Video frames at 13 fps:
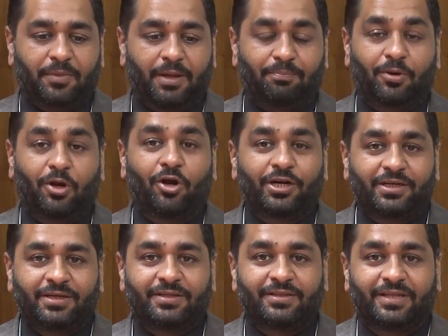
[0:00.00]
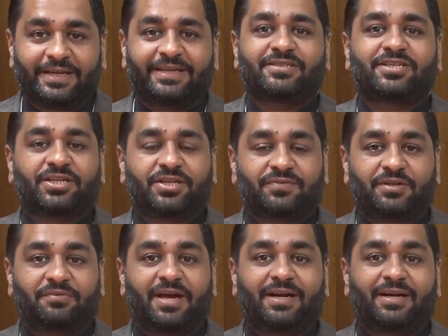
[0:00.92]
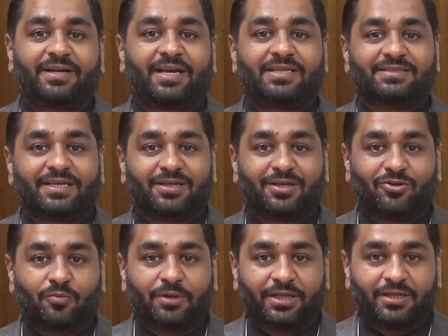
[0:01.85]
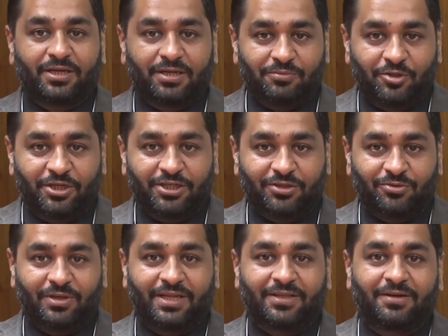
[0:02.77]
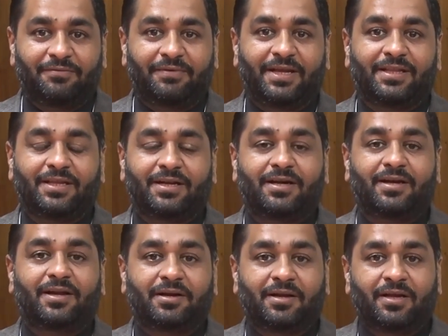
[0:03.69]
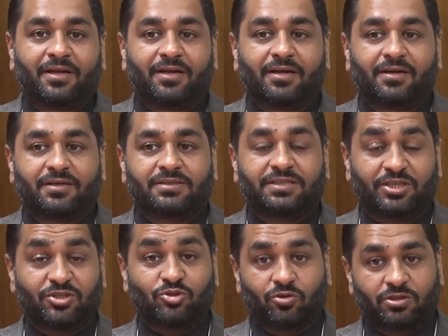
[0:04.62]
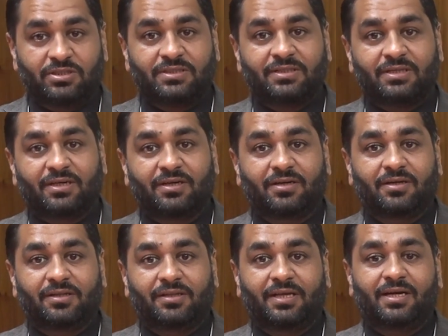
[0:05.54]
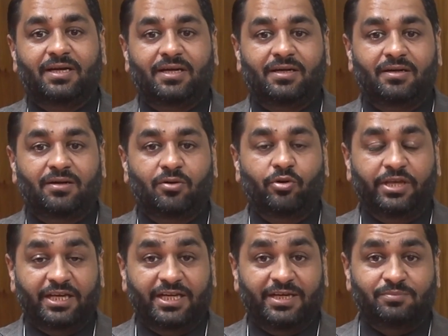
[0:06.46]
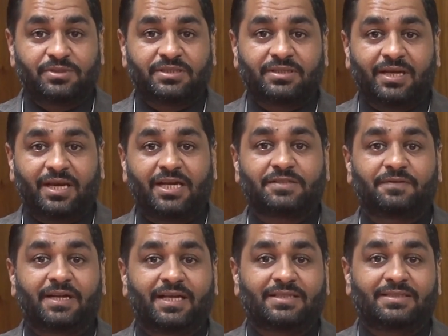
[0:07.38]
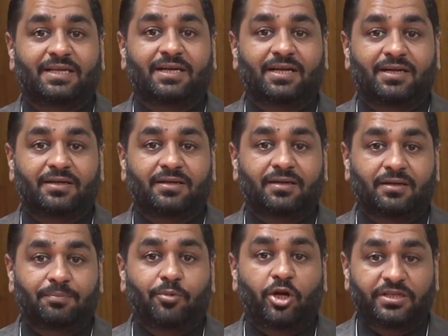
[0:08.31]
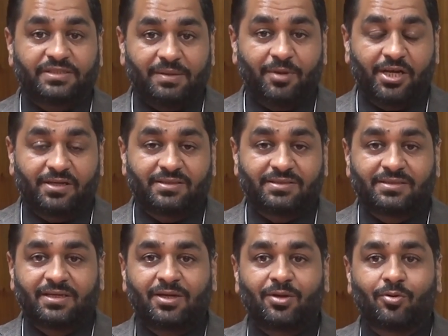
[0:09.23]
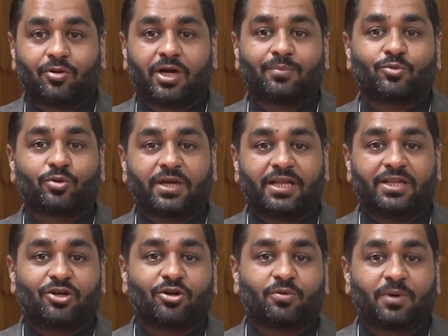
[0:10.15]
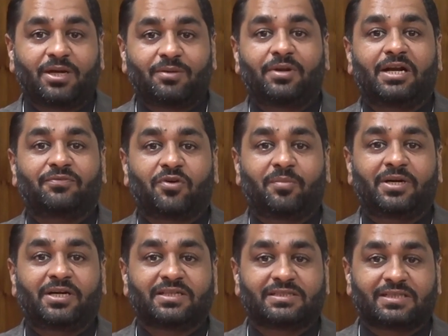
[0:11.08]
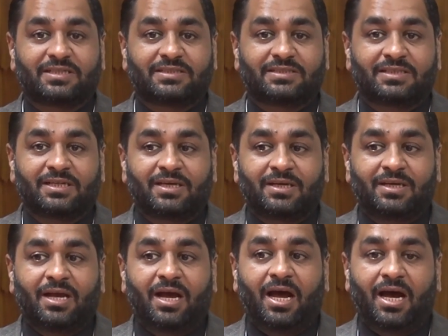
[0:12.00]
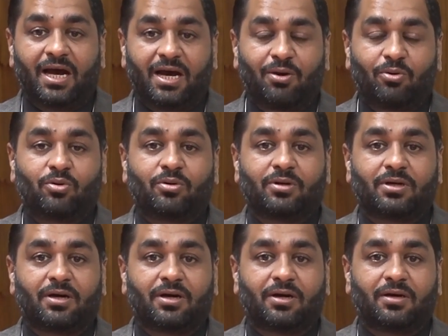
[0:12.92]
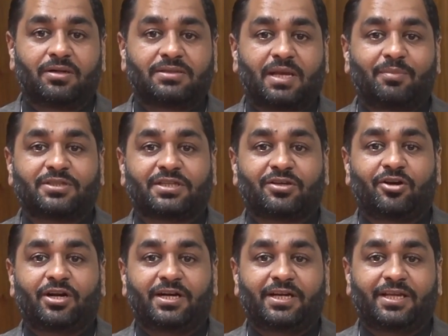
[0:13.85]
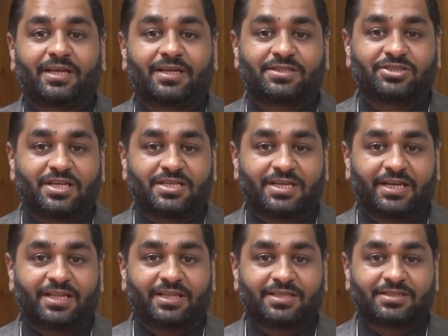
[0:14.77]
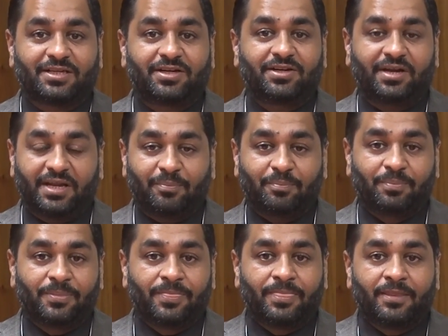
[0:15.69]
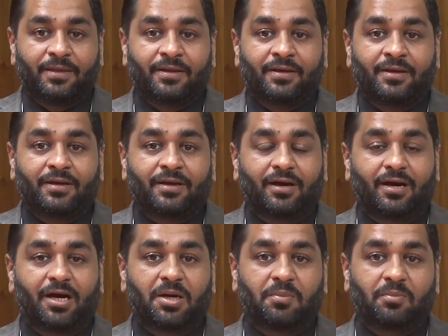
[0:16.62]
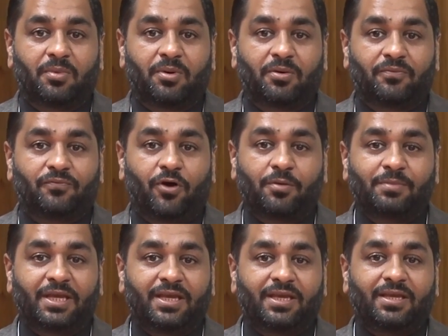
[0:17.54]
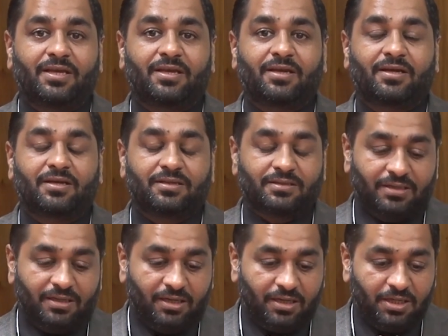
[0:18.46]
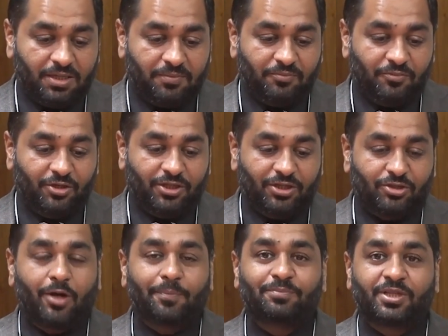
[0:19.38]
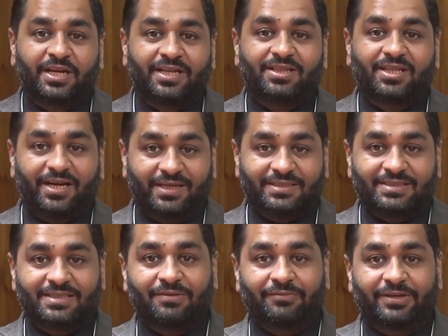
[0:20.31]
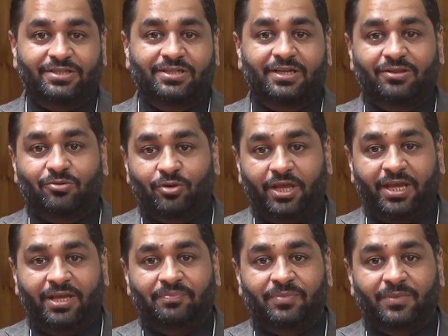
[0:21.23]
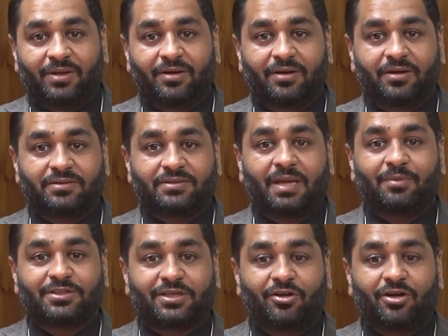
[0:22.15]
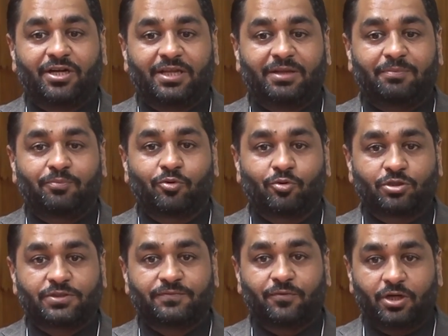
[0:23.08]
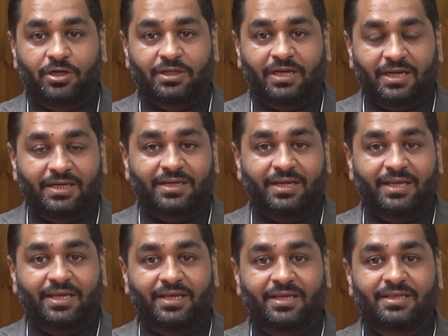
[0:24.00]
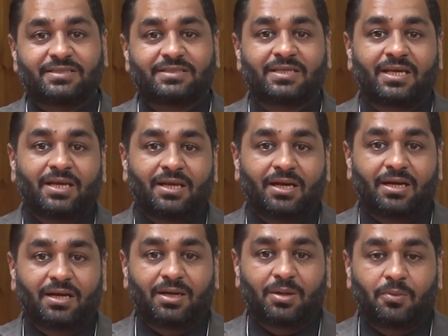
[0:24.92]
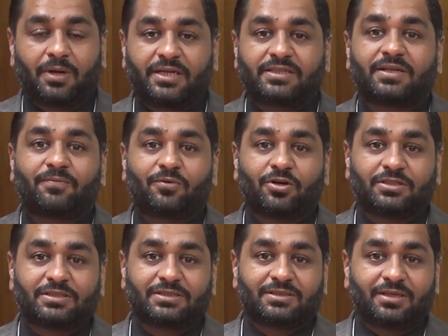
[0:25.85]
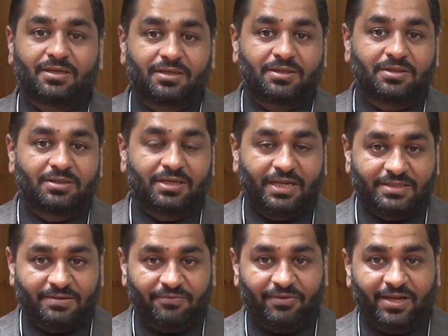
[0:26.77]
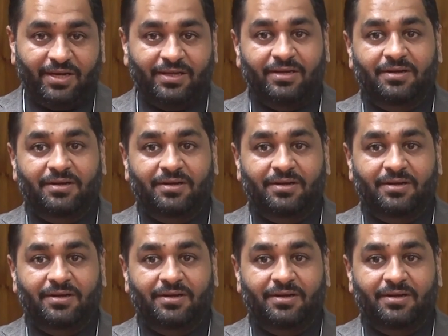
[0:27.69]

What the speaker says: applaud the initiative that VARINDIA has taken to bring the community together, where there are CISOs, there are OEMs, as well as there are policymakers who come together on one platform and discuss how cybersecurity is changing in this country. For me, you know, the top three threats which today cybersecurity pose for the country is one is, of course, the ransomware.